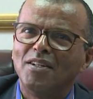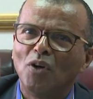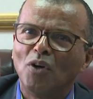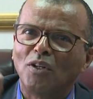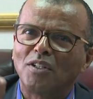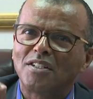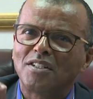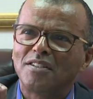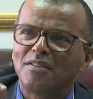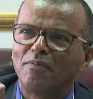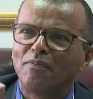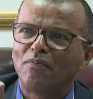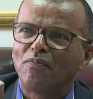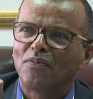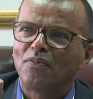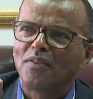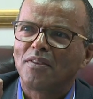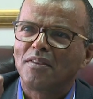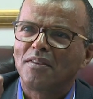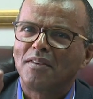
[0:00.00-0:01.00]
not.
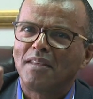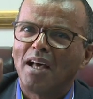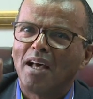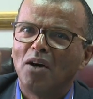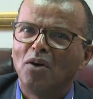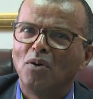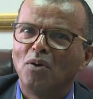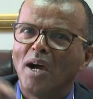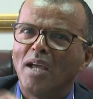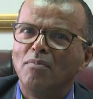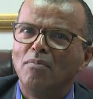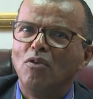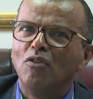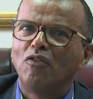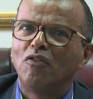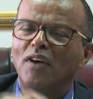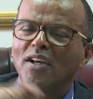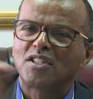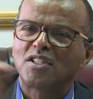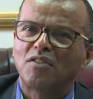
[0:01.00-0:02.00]
Now I move
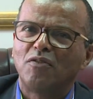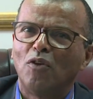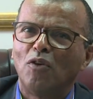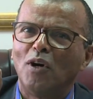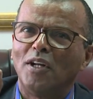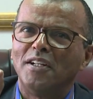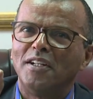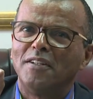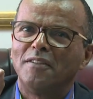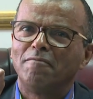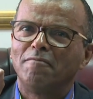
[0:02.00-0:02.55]
fast forward.